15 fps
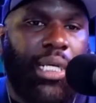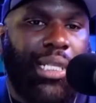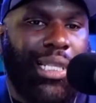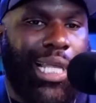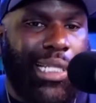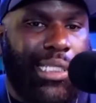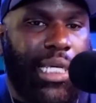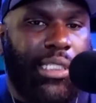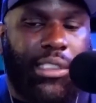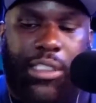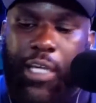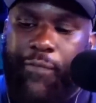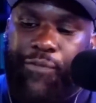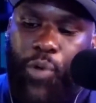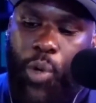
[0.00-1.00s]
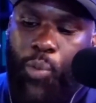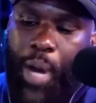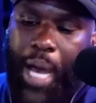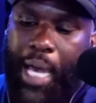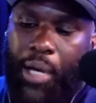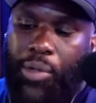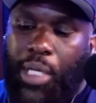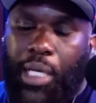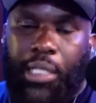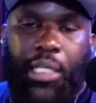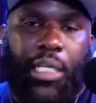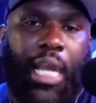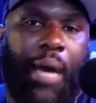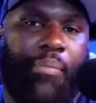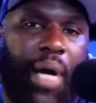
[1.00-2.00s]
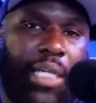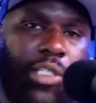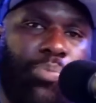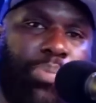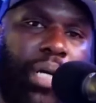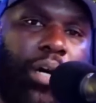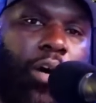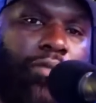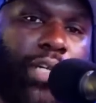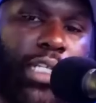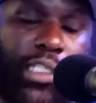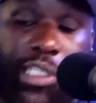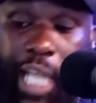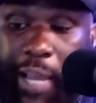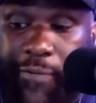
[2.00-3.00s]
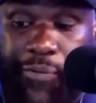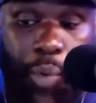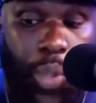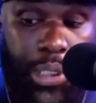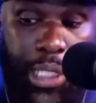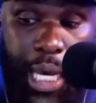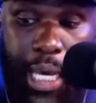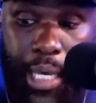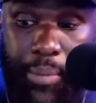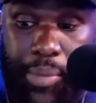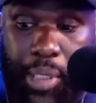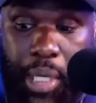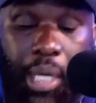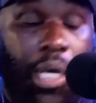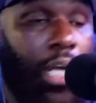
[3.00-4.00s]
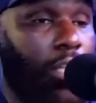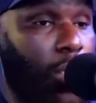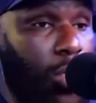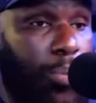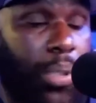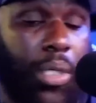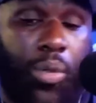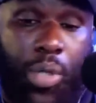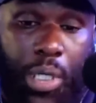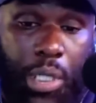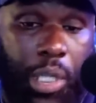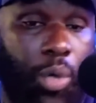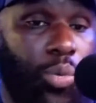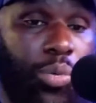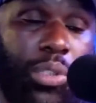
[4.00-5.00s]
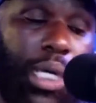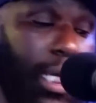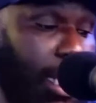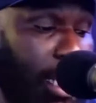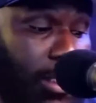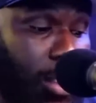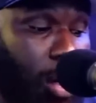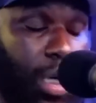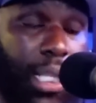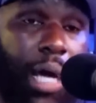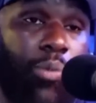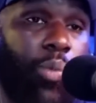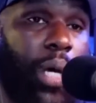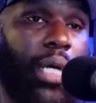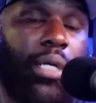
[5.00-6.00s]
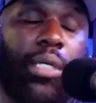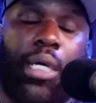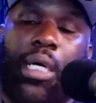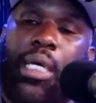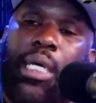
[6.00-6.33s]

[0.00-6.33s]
Let that set for a while. Then I might spray over this like four times, a little bit on clothes. And that's all I wear.